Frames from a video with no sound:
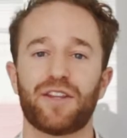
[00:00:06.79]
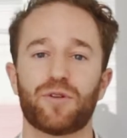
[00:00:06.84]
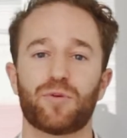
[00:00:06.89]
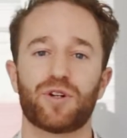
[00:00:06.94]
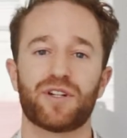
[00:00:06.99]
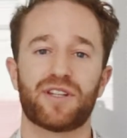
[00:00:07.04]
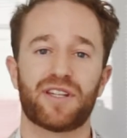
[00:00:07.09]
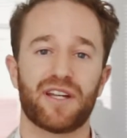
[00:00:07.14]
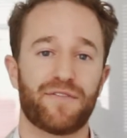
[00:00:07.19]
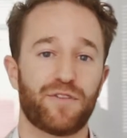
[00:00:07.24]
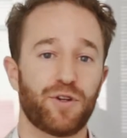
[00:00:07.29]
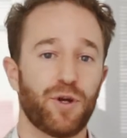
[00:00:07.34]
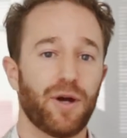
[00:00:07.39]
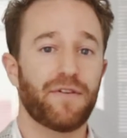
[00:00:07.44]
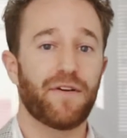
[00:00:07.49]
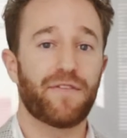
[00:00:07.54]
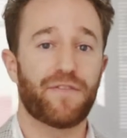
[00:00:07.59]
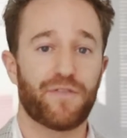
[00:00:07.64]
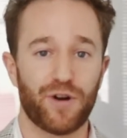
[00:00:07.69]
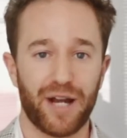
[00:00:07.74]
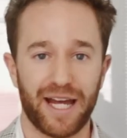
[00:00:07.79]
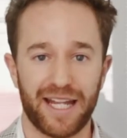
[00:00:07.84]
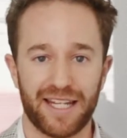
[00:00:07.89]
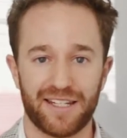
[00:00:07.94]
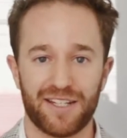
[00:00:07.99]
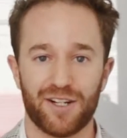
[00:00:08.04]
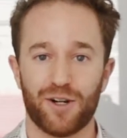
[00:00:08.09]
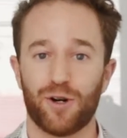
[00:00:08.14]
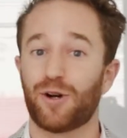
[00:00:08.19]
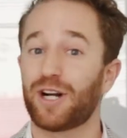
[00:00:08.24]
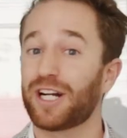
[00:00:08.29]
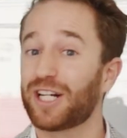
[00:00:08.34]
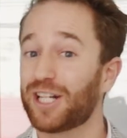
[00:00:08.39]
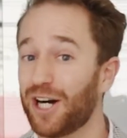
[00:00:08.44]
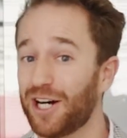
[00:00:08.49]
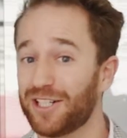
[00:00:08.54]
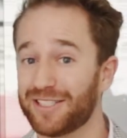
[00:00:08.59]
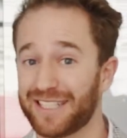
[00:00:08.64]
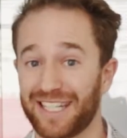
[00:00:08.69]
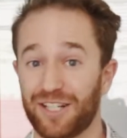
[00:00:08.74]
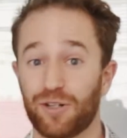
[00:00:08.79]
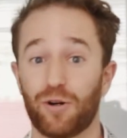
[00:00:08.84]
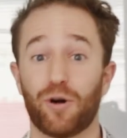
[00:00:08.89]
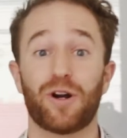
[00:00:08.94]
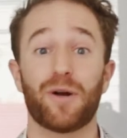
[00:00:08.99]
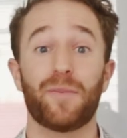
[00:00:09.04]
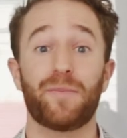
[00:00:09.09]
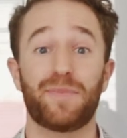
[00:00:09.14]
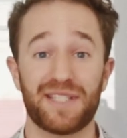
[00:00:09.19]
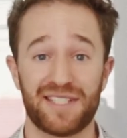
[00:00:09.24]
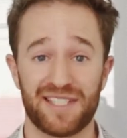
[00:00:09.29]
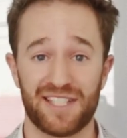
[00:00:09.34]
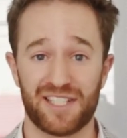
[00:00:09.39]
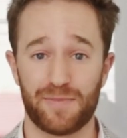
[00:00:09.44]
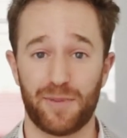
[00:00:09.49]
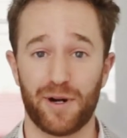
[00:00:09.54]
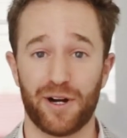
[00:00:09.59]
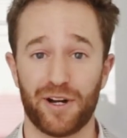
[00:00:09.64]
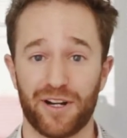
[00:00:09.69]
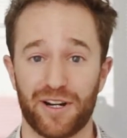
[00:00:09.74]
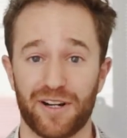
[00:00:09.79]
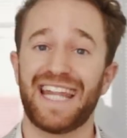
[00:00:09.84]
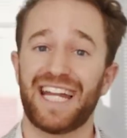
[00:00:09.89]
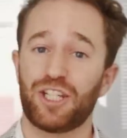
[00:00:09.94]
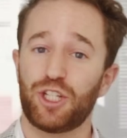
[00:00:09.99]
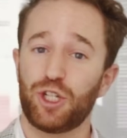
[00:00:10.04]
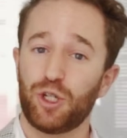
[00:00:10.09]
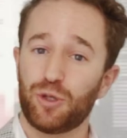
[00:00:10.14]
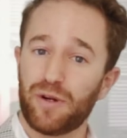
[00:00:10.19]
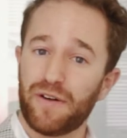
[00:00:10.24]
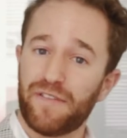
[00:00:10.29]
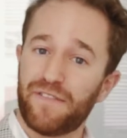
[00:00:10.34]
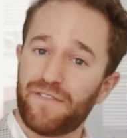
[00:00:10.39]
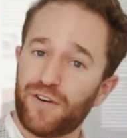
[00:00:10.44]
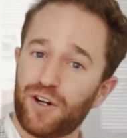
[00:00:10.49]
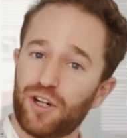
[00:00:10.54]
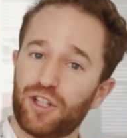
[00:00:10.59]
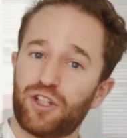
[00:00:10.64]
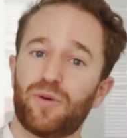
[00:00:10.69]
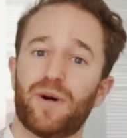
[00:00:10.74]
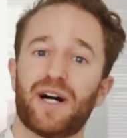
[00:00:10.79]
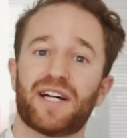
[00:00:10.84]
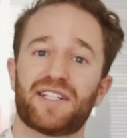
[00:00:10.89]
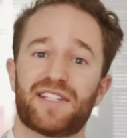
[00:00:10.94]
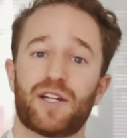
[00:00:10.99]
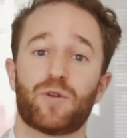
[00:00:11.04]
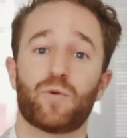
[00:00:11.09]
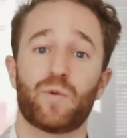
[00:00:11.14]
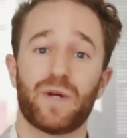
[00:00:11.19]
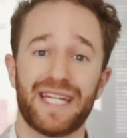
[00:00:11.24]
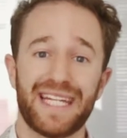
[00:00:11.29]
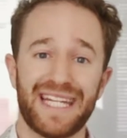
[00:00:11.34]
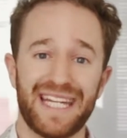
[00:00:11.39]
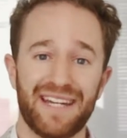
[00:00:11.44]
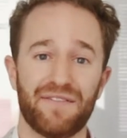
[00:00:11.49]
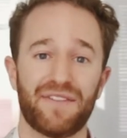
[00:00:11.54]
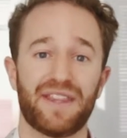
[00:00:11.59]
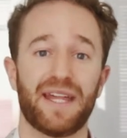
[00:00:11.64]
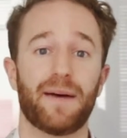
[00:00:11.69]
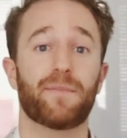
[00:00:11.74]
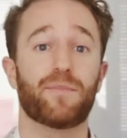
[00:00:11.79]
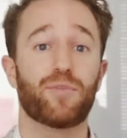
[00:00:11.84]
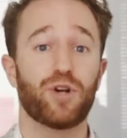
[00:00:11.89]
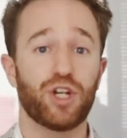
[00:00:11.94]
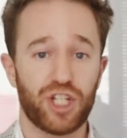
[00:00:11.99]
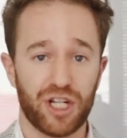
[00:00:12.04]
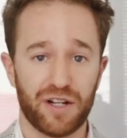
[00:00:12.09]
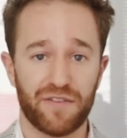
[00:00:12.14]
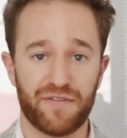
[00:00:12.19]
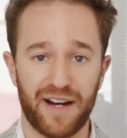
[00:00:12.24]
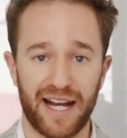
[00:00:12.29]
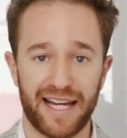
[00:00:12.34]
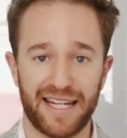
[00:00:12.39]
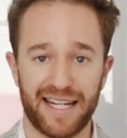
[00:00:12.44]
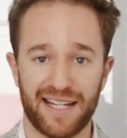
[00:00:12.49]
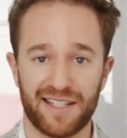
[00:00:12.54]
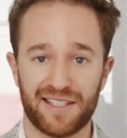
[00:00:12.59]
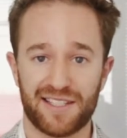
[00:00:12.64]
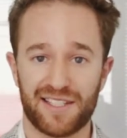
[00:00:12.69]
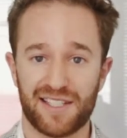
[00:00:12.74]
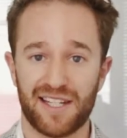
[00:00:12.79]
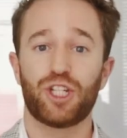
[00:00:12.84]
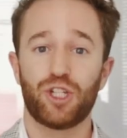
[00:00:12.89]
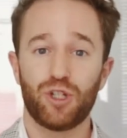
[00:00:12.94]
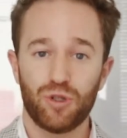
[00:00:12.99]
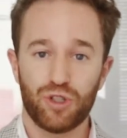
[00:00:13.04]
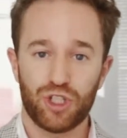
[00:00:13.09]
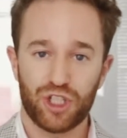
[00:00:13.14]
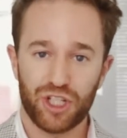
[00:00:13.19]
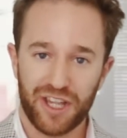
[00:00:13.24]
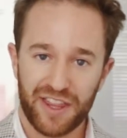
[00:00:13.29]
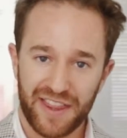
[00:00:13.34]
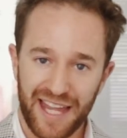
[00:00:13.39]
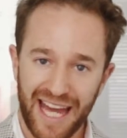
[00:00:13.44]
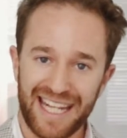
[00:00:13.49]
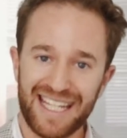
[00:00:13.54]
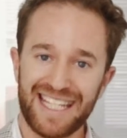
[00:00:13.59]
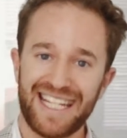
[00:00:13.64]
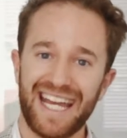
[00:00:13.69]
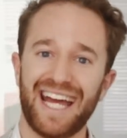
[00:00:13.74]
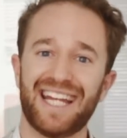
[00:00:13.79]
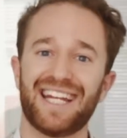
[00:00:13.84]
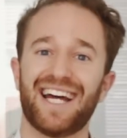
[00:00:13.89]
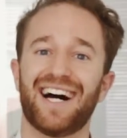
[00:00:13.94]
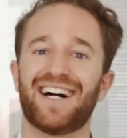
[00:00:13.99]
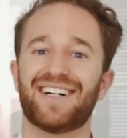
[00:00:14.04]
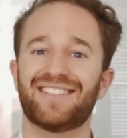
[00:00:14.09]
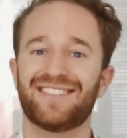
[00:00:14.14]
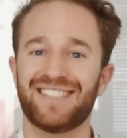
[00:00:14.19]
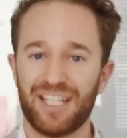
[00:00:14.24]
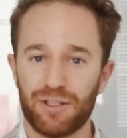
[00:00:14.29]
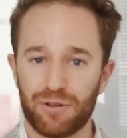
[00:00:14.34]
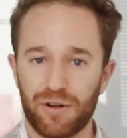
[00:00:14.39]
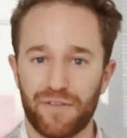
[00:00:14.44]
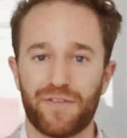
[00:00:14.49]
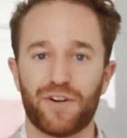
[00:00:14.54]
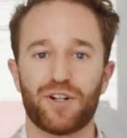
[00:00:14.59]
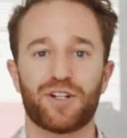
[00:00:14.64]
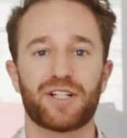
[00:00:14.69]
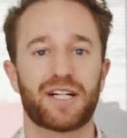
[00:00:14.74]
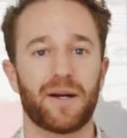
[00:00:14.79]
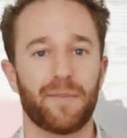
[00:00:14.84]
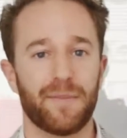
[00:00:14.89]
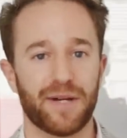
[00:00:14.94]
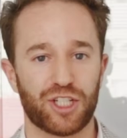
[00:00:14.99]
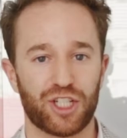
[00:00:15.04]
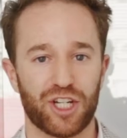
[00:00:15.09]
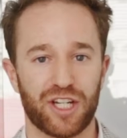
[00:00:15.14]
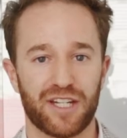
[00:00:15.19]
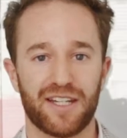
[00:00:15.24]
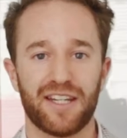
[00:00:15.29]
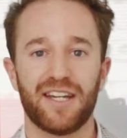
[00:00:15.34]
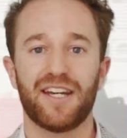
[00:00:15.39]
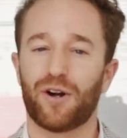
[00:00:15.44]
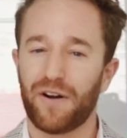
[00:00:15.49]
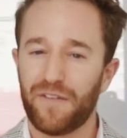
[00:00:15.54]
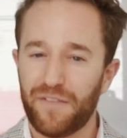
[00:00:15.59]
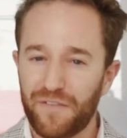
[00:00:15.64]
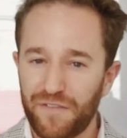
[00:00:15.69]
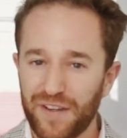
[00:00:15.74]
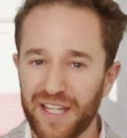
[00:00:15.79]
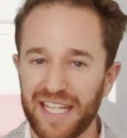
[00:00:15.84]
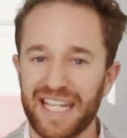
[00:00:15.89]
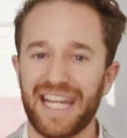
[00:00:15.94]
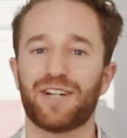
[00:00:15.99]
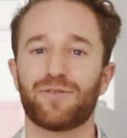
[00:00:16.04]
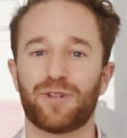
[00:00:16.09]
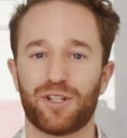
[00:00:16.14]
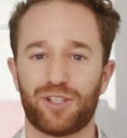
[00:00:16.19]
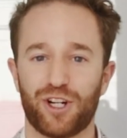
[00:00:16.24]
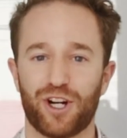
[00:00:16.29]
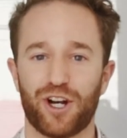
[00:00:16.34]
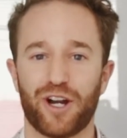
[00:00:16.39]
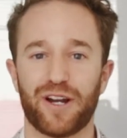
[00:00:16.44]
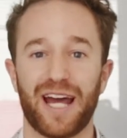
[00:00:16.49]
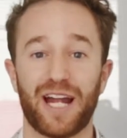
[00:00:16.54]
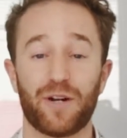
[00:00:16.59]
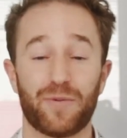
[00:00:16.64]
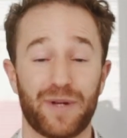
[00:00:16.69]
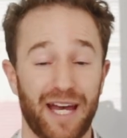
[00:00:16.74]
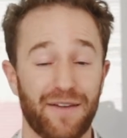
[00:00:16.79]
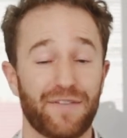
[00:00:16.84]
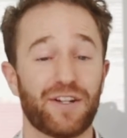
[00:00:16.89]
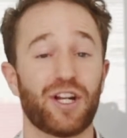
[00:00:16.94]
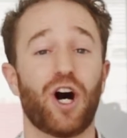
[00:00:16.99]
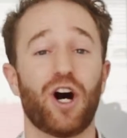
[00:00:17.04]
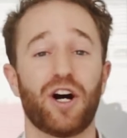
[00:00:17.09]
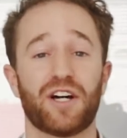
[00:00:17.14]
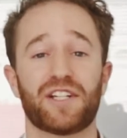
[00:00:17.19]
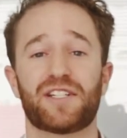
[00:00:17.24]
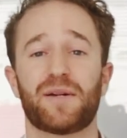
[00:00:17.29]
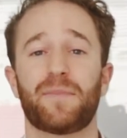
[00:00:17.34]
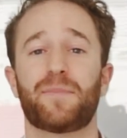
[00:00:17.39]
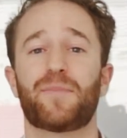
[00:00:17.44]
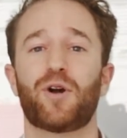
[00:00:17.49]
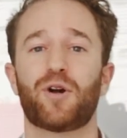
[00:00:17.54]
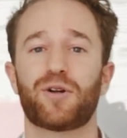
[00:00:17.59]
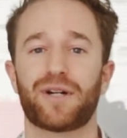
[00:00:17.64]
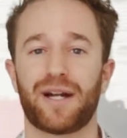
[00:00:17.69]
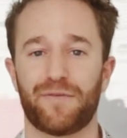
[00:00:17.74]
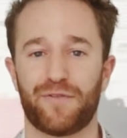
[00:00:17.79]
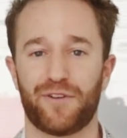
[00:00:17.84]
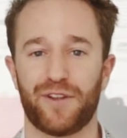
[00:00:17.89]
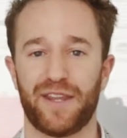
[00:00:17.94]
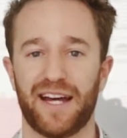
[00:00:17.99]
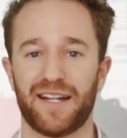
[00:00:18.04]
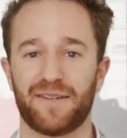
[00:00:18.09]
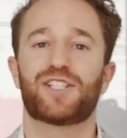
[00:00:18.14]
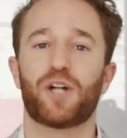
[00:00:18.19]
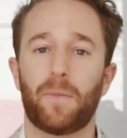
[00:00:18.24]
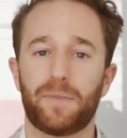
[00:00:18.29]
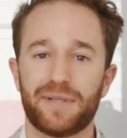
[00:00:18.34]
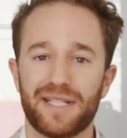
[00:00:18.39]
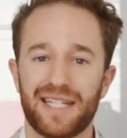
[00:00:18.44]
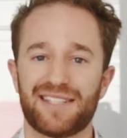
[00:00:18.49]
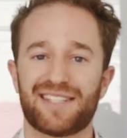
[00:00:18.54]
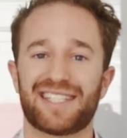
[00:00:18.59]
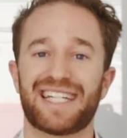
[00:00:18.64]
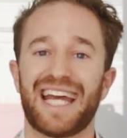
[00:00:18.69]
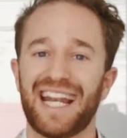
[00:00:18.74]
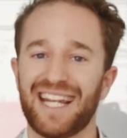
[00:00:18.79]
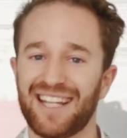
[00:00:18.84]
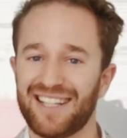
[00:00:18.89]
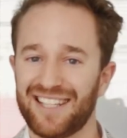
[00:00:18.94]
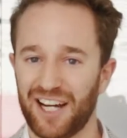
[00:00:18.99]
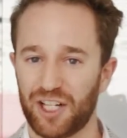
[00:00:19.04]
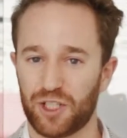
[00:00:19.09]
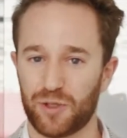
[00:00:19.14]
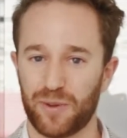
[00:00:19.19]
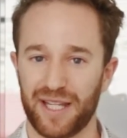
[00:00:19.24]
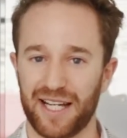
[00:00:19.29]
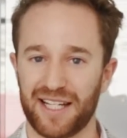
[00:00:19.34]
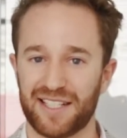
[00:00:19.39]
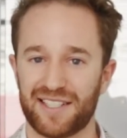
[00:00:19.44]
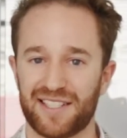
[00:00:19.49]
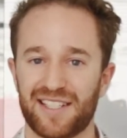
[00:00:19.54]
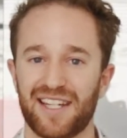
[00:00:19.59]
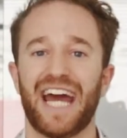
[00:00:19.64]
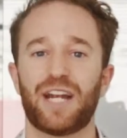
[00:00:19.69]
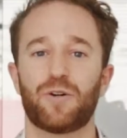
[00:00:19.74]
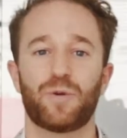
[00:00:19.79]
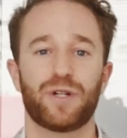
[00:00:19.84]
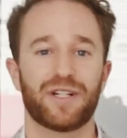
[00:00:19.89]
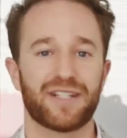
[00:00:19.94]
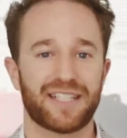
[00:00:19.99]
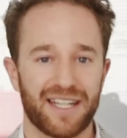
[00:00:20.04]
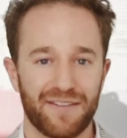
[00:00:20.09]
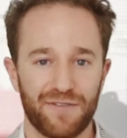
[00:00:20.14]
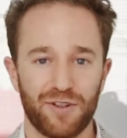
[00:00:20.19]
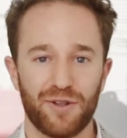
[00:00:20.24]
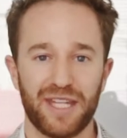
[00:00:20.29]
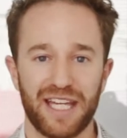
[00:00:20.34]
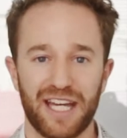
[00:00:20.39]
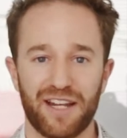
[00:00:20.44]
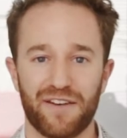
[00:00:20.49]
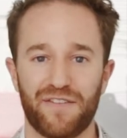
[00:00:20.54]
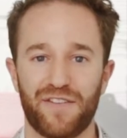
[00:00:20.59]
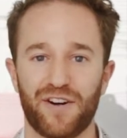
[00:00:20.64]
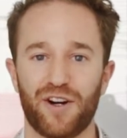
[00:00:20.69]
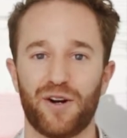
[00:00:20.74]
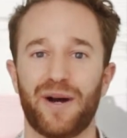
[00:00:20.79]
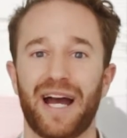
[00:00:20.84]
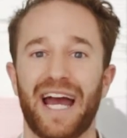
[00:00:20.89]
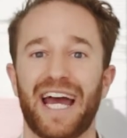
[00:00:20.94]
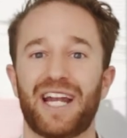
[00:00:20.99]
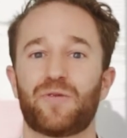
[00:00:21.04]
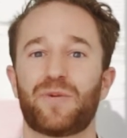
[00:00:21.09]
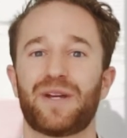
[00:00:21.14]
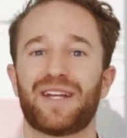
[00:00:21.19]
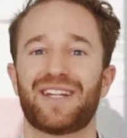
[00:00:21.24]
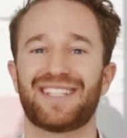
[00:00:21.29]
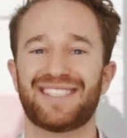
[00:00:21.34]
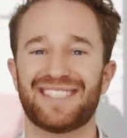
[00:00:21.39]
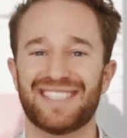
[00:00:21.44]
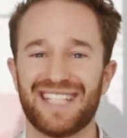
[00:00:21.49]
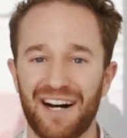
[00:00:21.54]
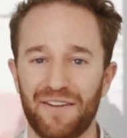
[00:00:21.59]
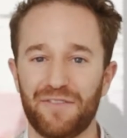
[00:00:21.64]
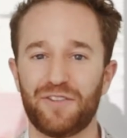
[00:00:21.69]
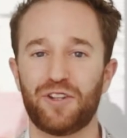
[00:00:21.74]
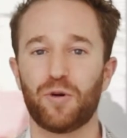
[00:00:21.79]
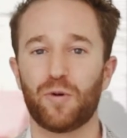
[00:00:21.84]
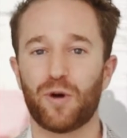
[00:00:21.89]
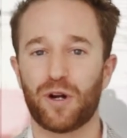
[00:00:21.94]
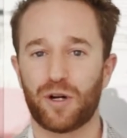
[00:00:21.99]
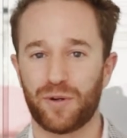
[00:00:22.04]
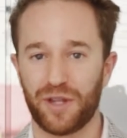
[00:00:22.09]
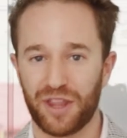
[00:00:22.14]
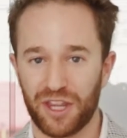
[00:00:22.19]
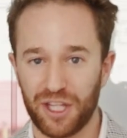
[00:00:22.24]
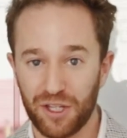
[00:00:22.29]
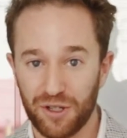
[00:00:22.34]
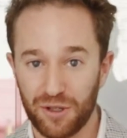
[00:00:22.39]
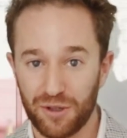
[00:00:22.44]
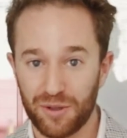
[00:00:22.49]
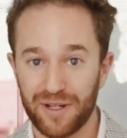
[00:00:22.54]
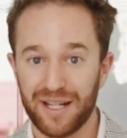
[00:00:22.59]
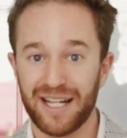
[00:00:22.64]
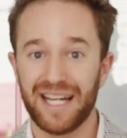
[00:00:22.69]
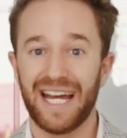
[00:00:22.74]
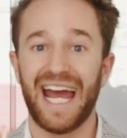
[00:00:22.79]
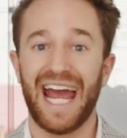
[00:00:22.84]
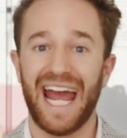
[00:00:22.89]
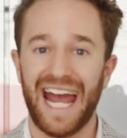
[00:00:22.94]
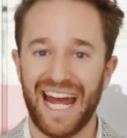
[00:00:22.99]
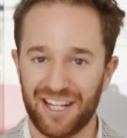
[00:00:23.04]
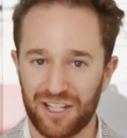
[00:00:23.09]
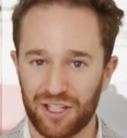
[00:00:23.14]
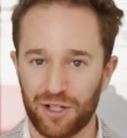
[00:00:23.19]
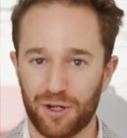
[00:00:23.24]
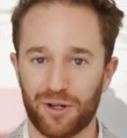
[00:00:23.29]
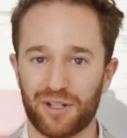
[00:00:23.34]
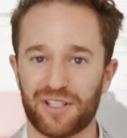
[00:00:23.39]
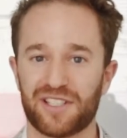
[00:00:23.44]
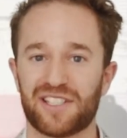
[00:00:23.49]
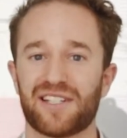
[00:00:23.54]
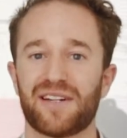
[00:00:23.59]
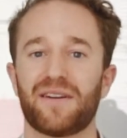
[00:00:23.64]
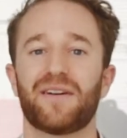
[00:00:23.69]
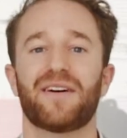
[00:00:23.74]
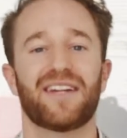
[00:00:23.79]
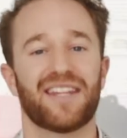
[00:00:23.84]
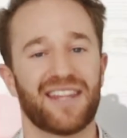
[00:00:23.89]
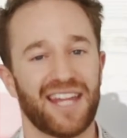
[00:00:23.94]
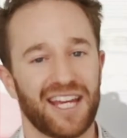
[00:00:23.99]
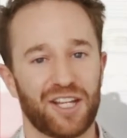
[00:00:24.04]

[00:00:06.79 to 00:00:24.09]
In other words, if you have a friend or a colleague or a business partner that you refer to us and we give them bridging finance, you should then get a lead referral commission or a fee in return, and we have an awesome program for that. So please get in touch with us and we'll give you the info, and we'd love to work with you and yours.